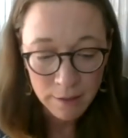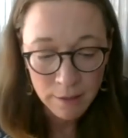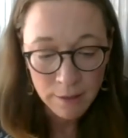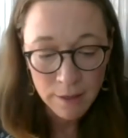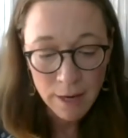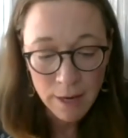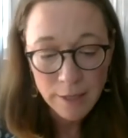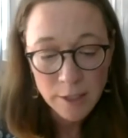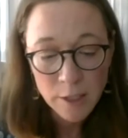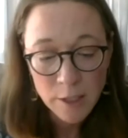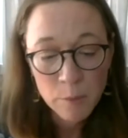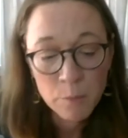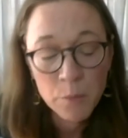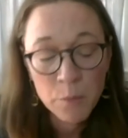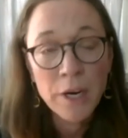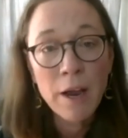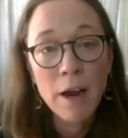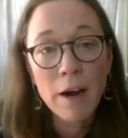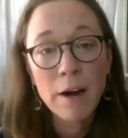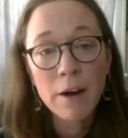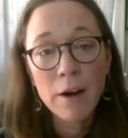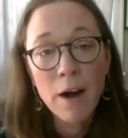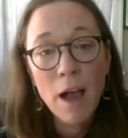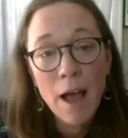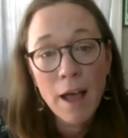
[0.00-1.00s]
not to bring
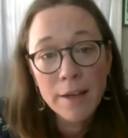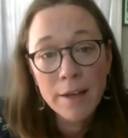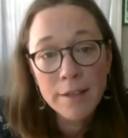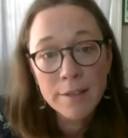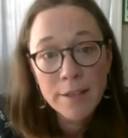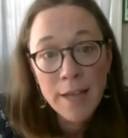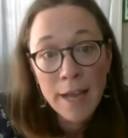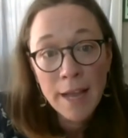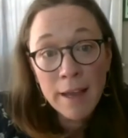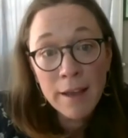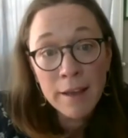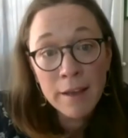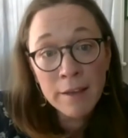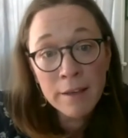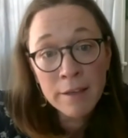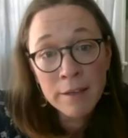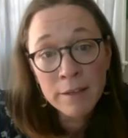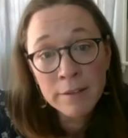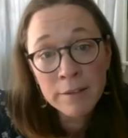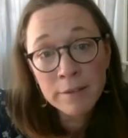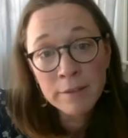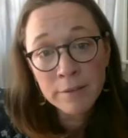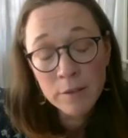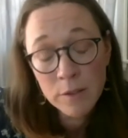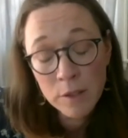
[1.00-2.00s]
our hot take
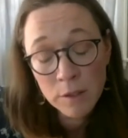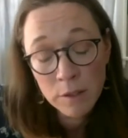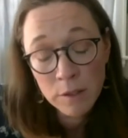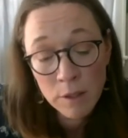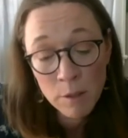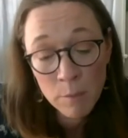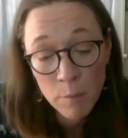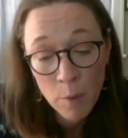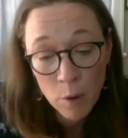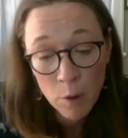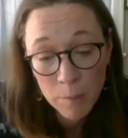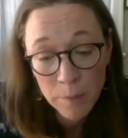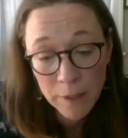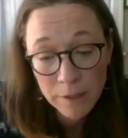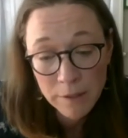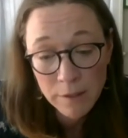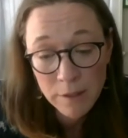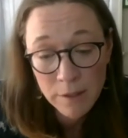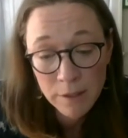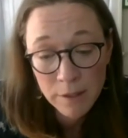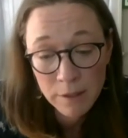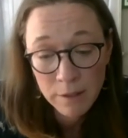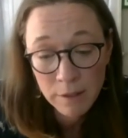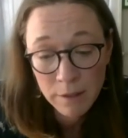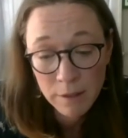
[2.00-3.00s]
to the moment,
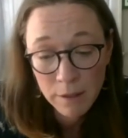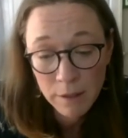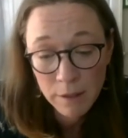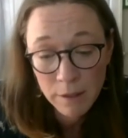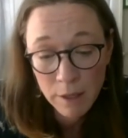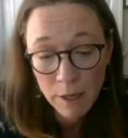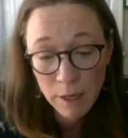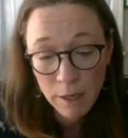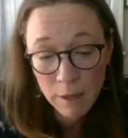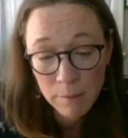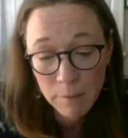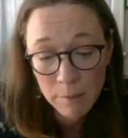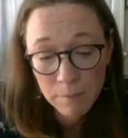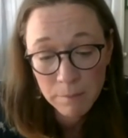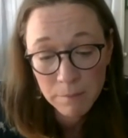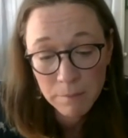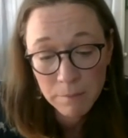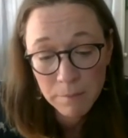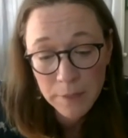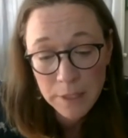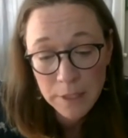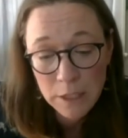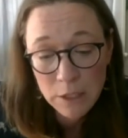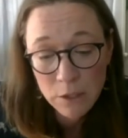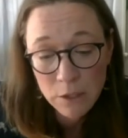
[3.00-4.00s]

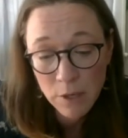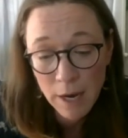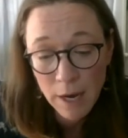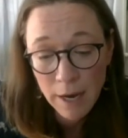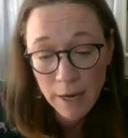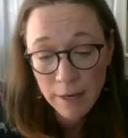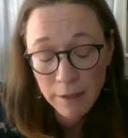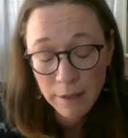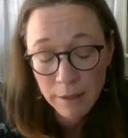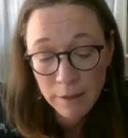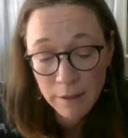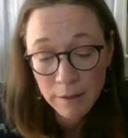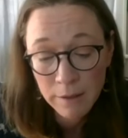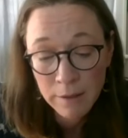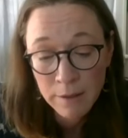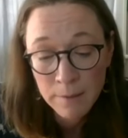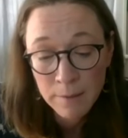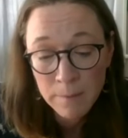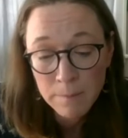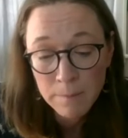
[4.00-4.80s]
but to try to